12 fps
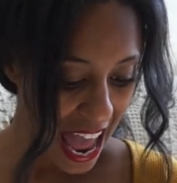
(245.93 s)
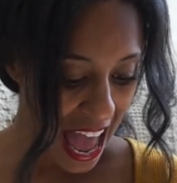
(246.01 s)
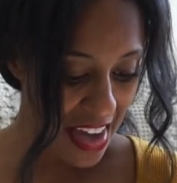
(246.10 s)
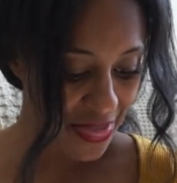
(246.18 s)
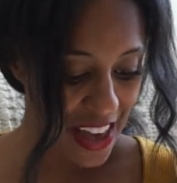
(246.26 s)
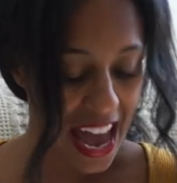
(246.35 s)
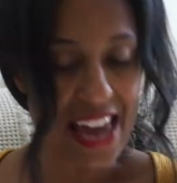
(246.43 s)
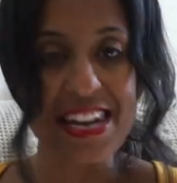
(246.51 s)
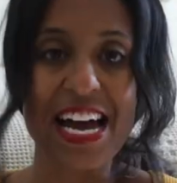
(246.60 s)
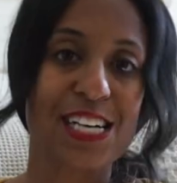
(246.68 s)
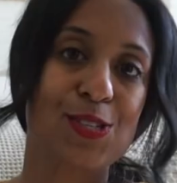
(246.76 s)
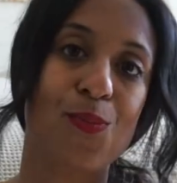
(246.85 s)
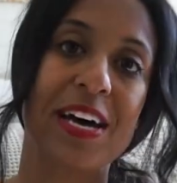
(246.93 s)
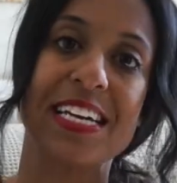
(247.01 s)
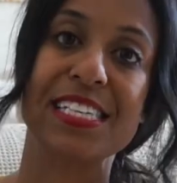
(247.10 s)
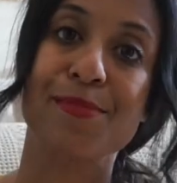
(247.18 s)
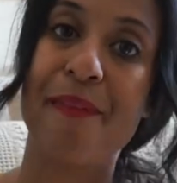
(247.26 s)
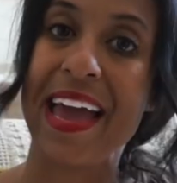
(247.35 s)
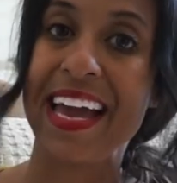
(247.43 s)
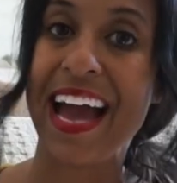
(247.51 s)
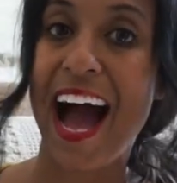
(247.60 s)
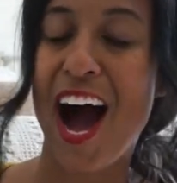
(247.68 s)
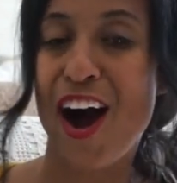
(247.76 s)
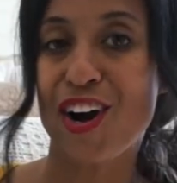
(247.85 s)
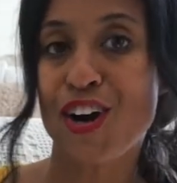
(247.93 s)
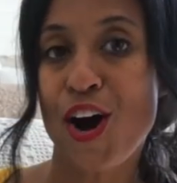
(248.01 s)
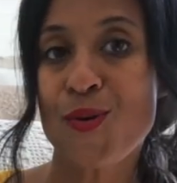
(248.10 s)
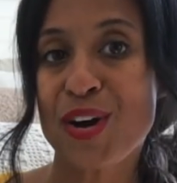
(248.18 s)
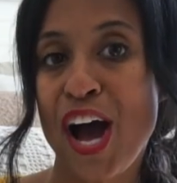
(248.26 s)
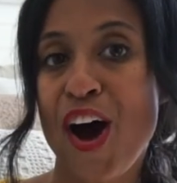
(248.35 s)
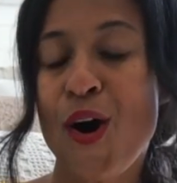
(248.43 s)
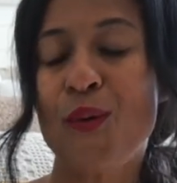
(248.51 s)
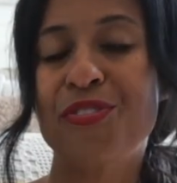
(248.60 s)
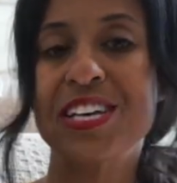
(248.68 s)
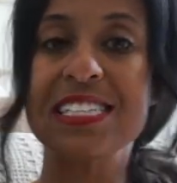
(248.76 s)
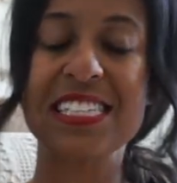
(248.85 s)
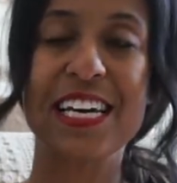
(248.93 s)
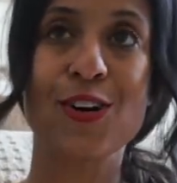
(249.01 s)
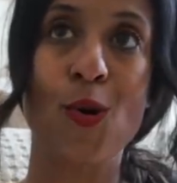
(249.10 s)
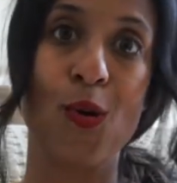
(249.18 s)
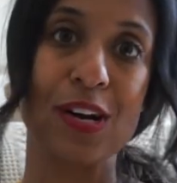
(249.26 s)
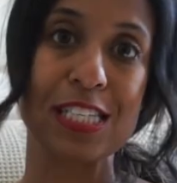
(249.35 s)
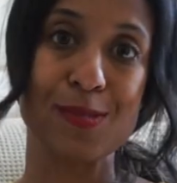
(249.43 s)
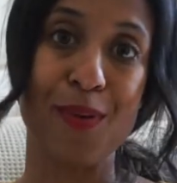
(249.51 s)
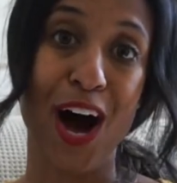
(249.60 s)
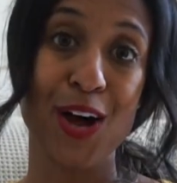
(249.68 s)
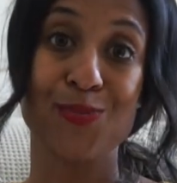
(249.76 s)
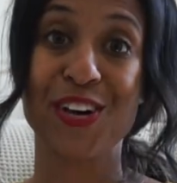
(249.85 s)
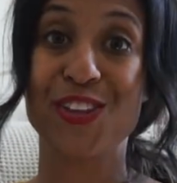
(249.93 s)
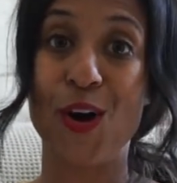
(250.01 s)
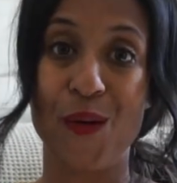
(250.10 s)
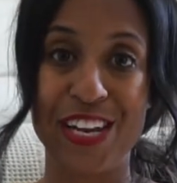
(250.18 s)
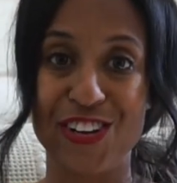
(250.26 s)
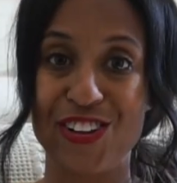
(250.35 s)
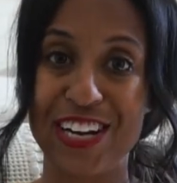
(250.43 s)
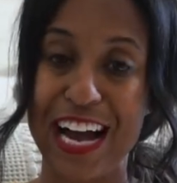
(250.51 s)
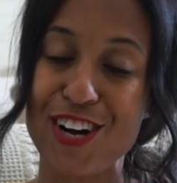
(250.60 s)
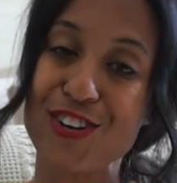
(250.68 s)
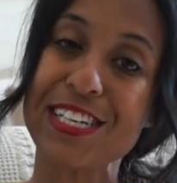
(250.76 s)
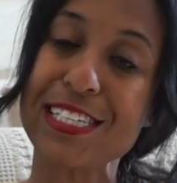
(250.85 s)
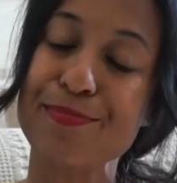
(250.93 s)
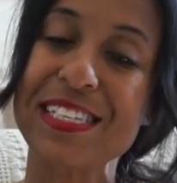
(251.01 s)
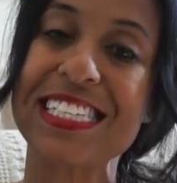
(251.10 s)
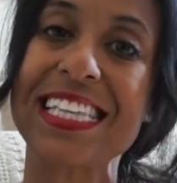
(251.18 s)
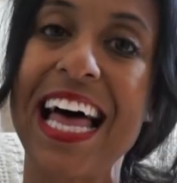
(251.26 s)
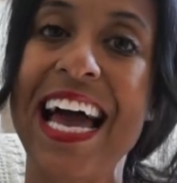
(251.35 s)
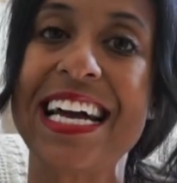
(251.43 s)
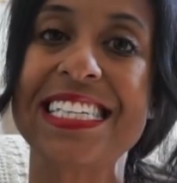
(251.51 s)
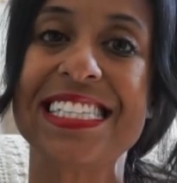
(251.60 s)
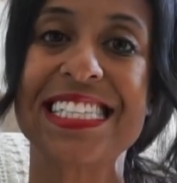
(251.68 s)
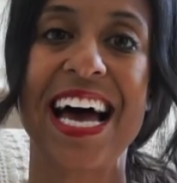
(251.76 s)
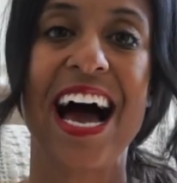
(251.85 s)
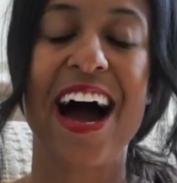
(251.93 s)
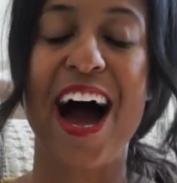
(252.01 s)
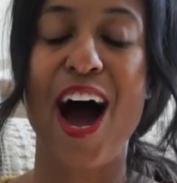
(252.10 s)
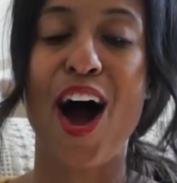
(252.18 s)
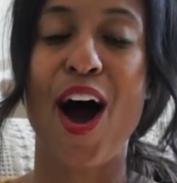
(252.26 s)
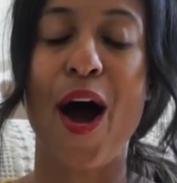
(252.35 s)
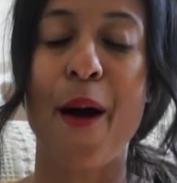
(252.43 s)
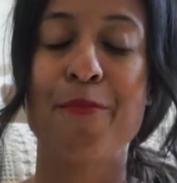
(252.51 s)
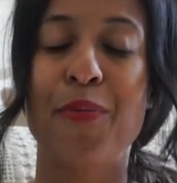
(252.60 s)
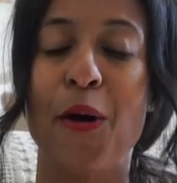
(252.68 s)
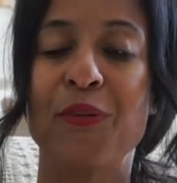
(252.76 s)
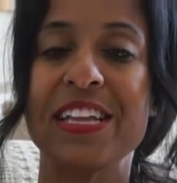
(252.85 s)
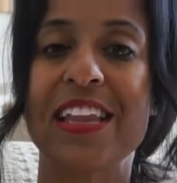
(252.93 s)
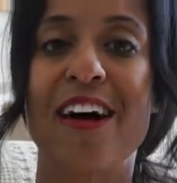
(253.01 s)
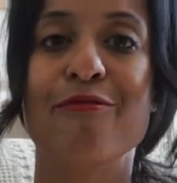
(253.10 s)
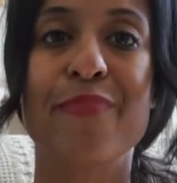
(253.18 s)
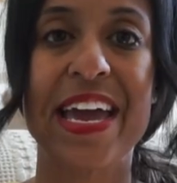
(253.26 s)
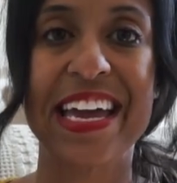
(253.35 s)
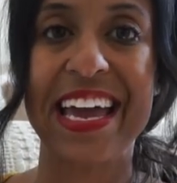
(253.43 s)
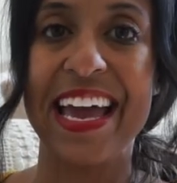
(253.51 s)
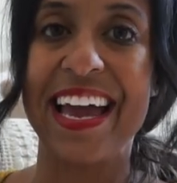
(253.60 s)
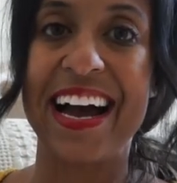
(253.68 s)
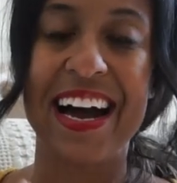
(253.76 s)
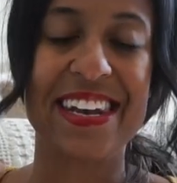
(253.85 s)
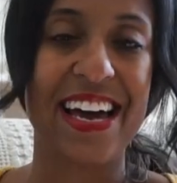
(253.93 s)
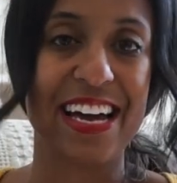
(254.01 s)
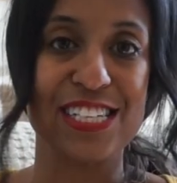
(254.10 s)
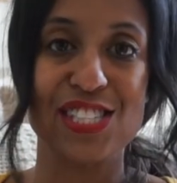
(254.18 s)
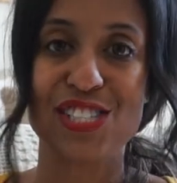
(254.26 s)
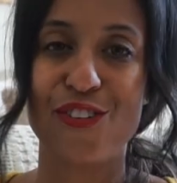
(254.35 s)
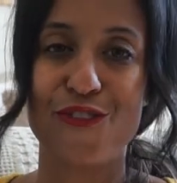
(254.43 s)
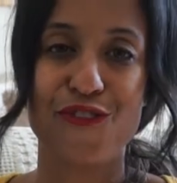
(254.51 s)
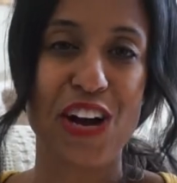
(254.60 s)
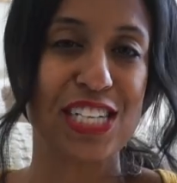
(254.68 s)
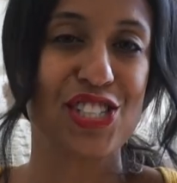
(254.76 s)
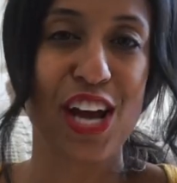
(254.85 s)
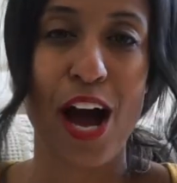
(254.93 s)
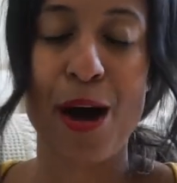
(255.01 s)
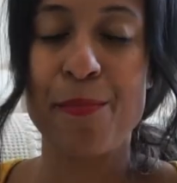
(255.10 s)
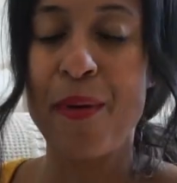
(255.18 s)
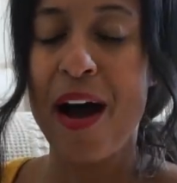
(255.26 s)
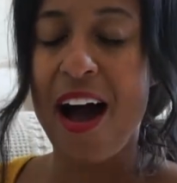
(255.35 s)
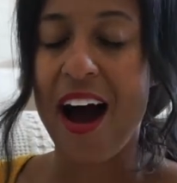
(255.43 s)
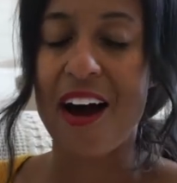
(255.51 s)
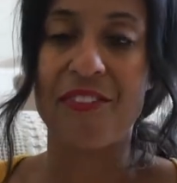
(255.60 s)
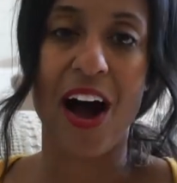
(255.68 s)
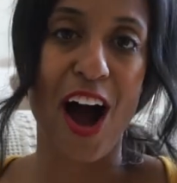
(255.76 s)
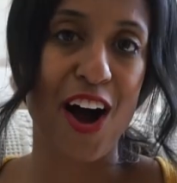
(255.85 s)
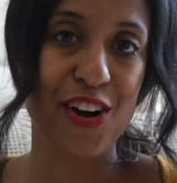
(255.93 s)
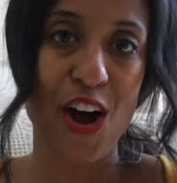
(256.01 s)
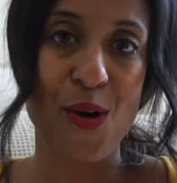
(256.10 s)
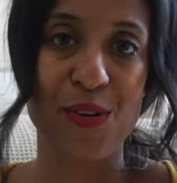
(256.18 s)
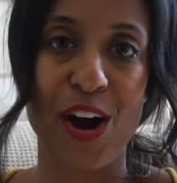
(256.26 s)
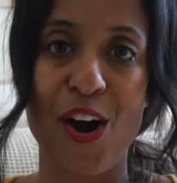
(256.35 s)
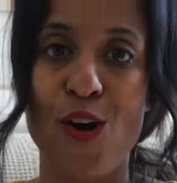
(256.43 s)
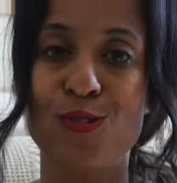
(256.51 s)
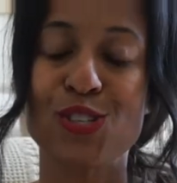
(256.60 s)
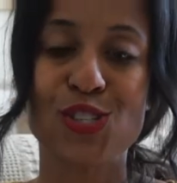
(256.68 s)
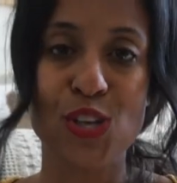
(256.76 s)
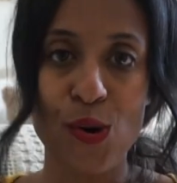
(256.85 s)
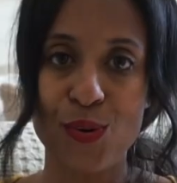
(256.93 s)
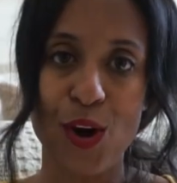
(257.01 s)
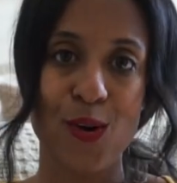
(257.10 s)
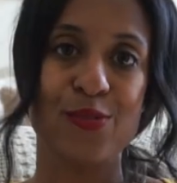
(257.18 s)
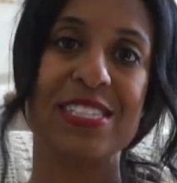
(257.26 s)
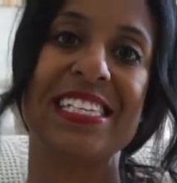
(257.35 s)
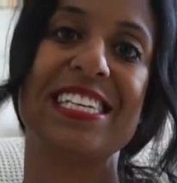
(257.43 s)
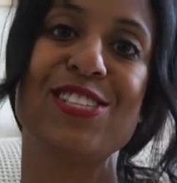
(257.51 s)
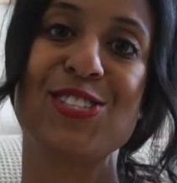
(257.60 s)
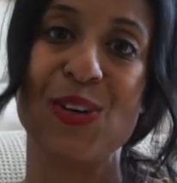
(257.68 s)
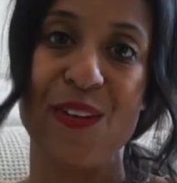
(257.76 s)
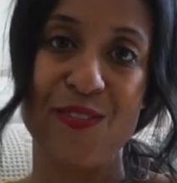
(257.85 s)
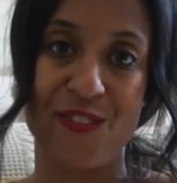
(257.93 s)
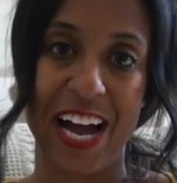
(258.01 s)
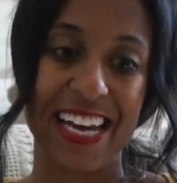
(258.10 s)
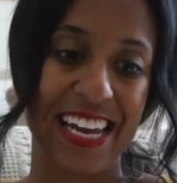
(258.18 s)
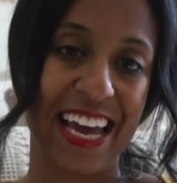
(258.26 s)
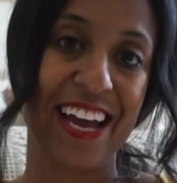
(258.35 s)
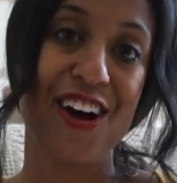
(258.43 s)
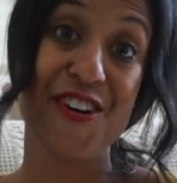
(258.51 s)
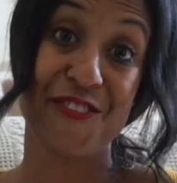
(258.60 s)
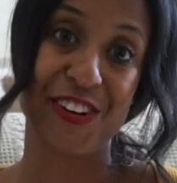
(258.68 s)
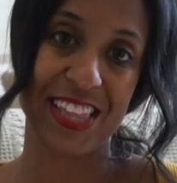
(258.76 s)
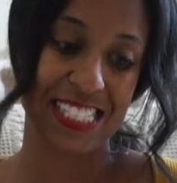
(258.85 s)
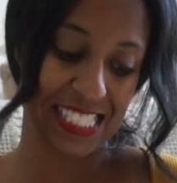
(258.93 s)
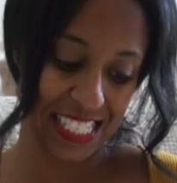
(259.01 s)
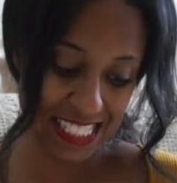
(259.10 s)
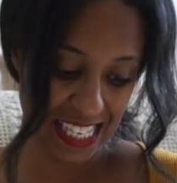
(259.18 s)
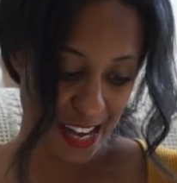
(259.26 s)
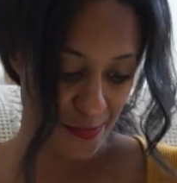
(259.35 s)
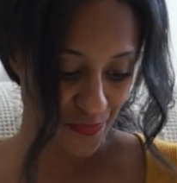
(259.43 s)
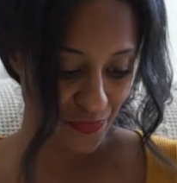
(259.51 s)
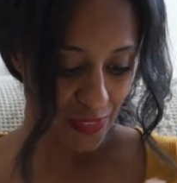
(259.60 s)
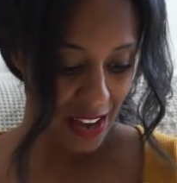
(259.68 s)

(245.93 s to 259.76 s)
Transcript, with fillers: And then next one is make hot cocoa. This can correspond with going to look at Christmas lights, um, but we love making a nice fresh cup of hot cocoa. So cozy, so inviting for this season.